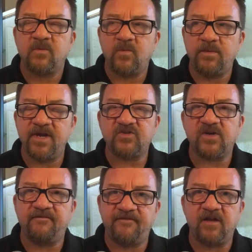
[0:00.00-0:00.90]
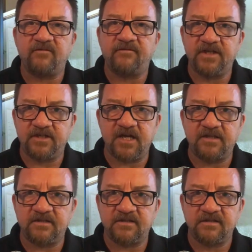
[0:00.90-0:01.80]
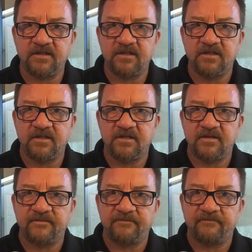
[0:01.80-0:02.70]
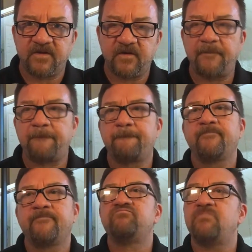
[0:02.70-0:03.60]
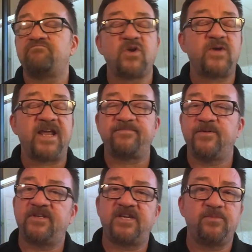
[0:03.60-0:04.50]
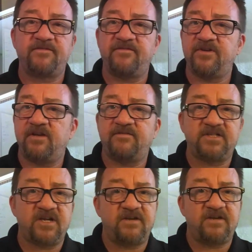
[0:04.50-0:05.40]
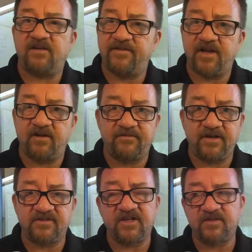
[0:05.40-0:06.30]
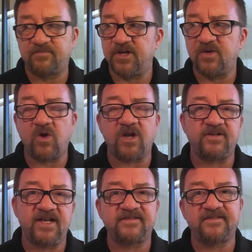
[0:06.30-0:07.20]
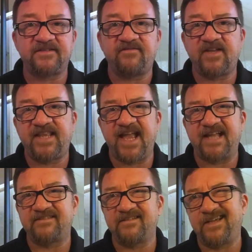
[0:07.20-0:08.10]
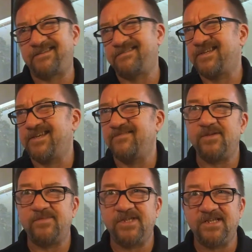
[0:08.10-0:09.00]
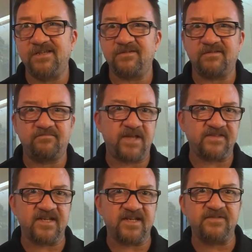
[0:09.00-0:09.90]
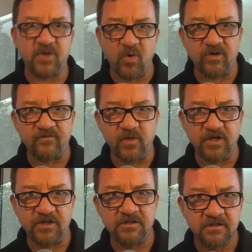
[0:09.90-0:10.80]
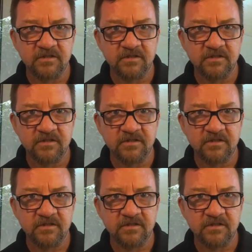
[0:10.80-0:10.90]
We measure alfalfa in tons. All right. Don't ask me what the cubic foot of a ton of alfalfa is. All right. It's pretty water dense and stuff like that. So I could say maybe about the size of a cord of wood.